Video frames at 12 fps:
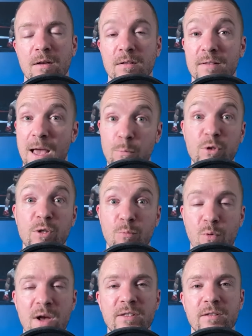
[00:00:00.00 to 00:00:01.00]
that was
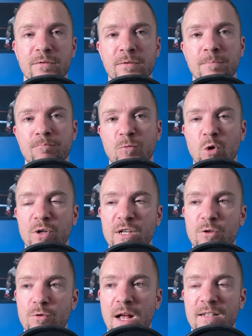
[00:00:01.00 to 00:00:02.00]
impressive. Could he
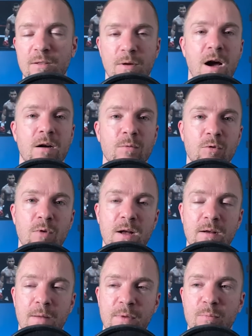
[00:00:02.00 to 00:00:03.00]
do that to Conor
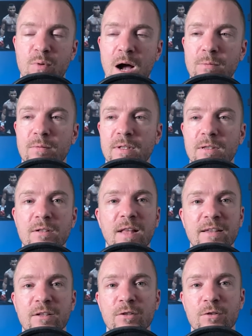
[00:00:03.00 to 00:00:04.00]
McGregor? I mean, probably. Looked
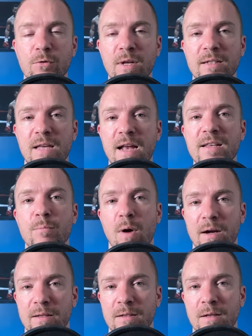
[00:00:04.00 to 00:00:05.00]
like he could do that to
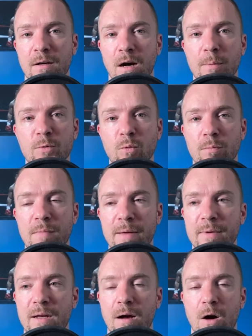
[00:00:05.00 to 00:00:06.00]
anybody. Up to
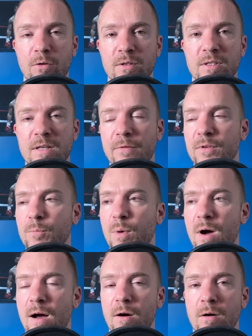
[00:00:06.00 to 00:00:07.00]
maybe at 170
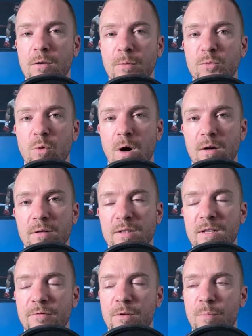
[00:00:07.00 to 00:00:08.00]

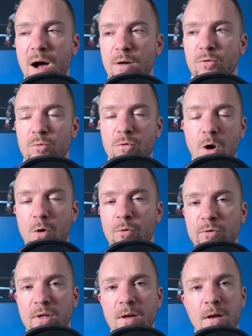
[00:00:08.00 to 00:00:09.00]
pounds, who
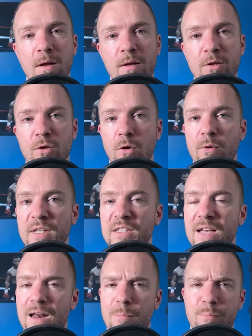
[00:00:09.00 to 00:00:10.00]
knows? You know, and he's
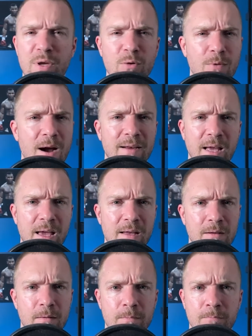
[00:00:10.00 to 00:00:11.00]
got a big right
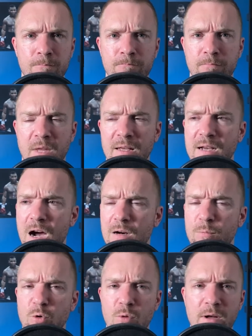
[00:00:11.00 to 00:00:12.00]
hand.
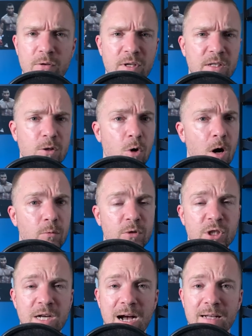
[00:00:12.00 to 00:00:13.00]
Conor McGregor gets caught with
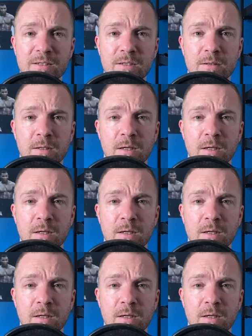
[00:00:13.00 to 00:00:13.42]
shots.